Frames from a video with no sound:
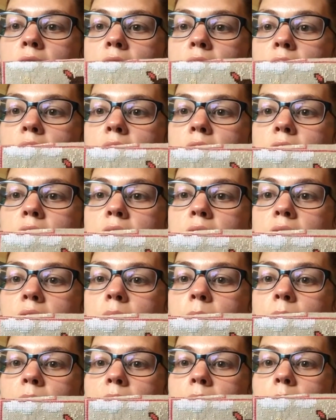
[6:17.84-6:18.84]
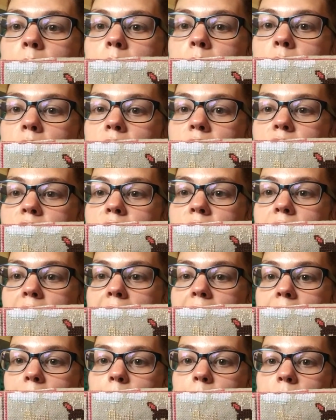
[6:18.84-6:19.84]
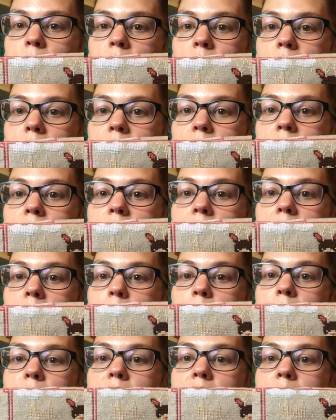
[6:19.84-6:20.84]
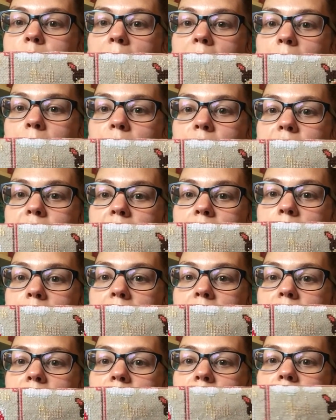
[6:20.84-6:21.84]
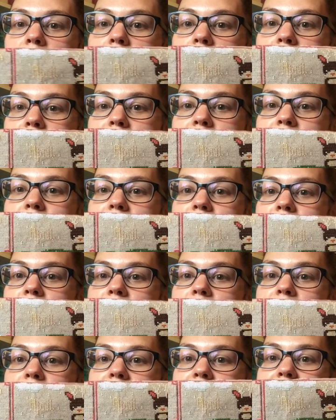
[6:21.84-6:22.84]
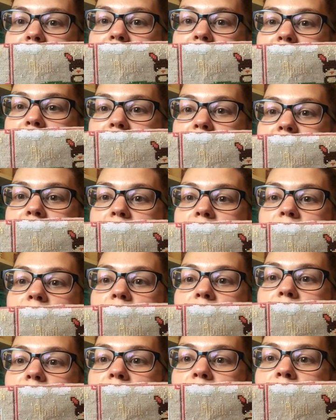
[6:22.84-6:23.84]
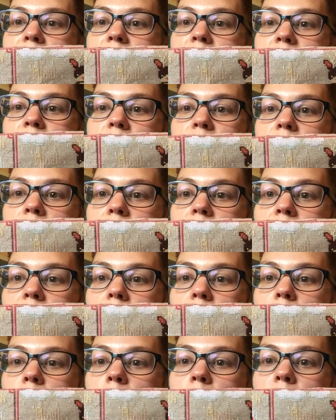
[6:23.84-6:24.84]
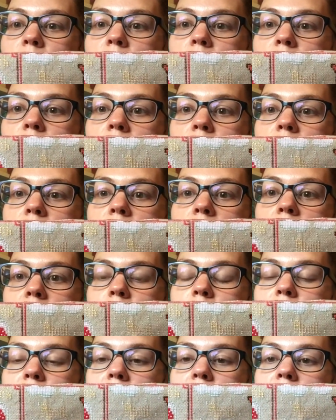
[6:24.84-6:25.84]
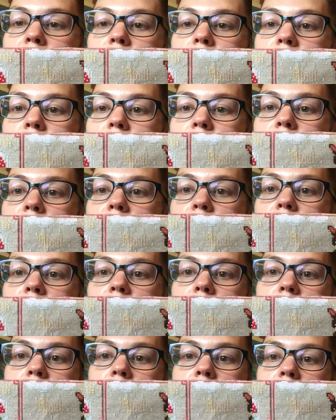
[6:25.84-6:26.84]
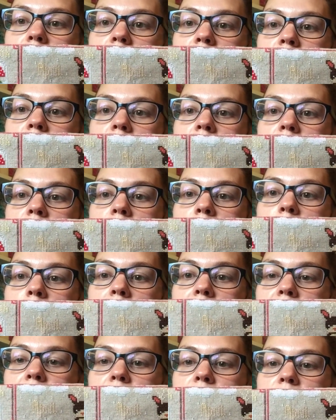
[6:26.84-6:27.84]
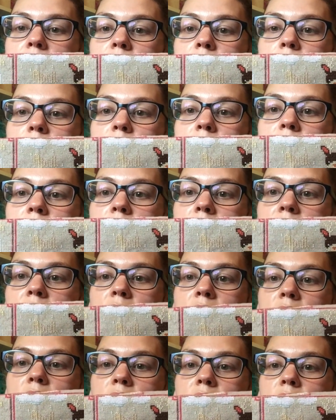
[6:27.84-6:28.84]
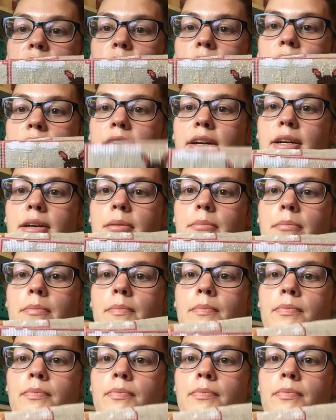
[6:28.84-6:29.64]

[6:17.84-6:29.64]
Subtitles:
And then we got March and April. April is my birthday month. And it has this little deer. Very cute. And we got a little mushroom in a little terrarium.